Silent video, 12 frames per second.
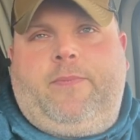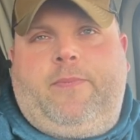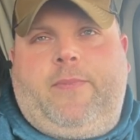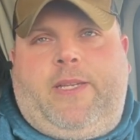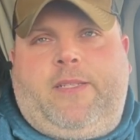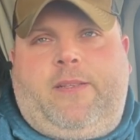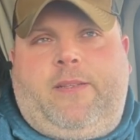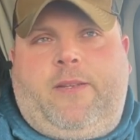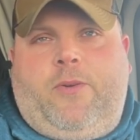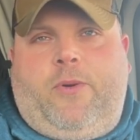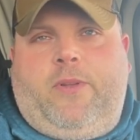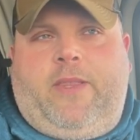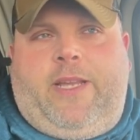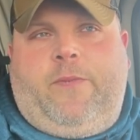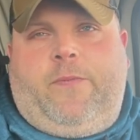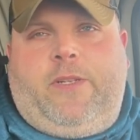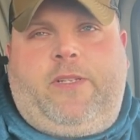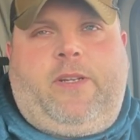As the Gordon
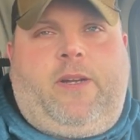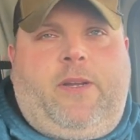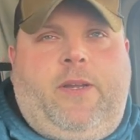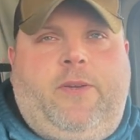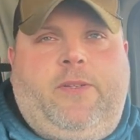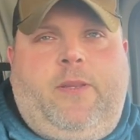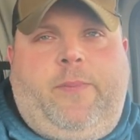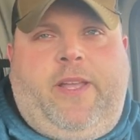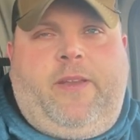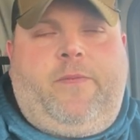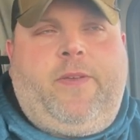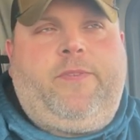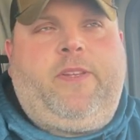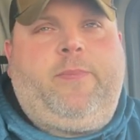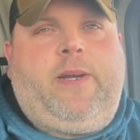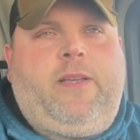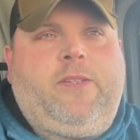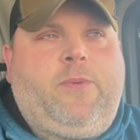Lightfoot song goes, he made it 15
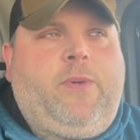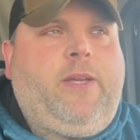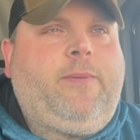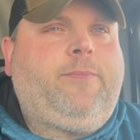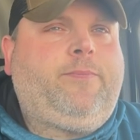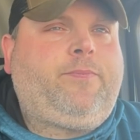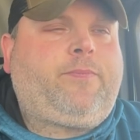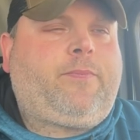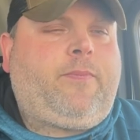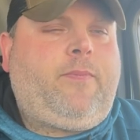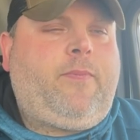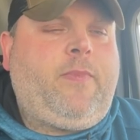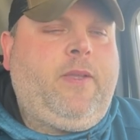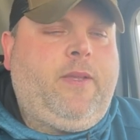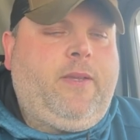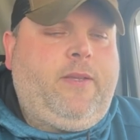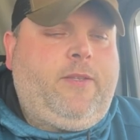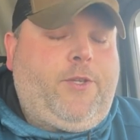miles away.
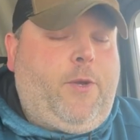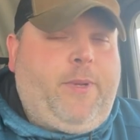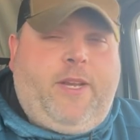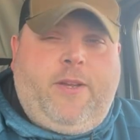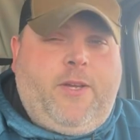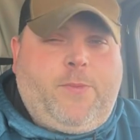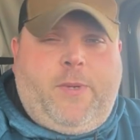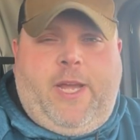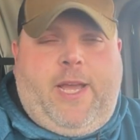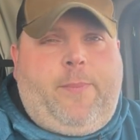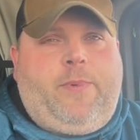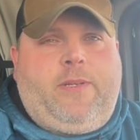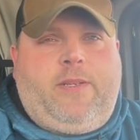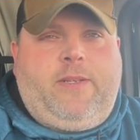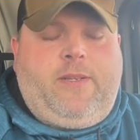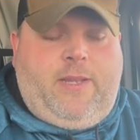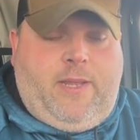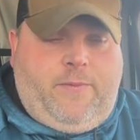Nobody knows what happened.
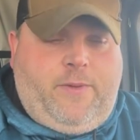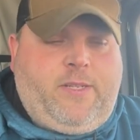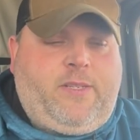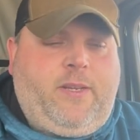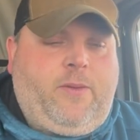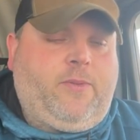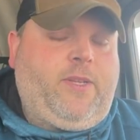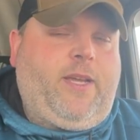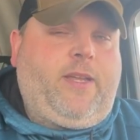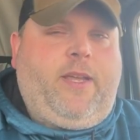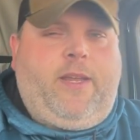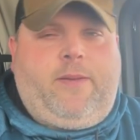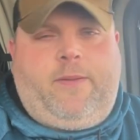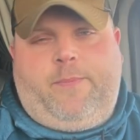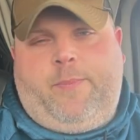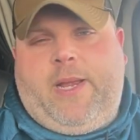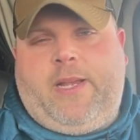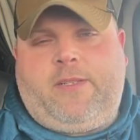Every single deckhand
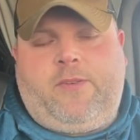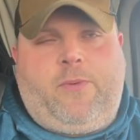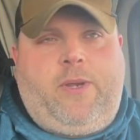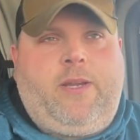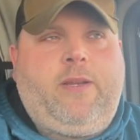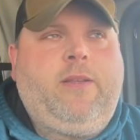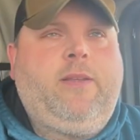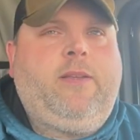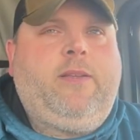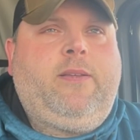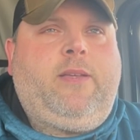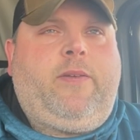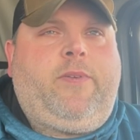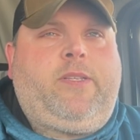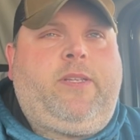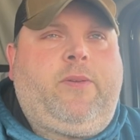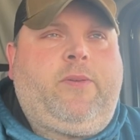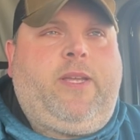passed away. Every
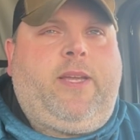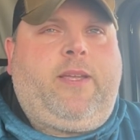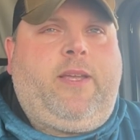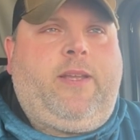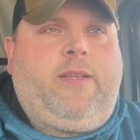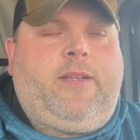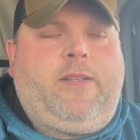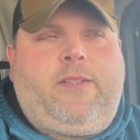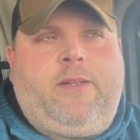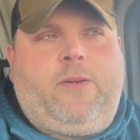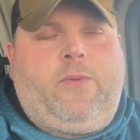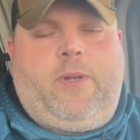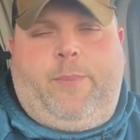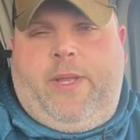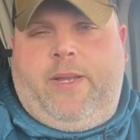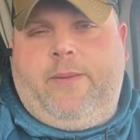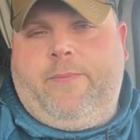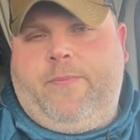single deckhand, not a single one made it.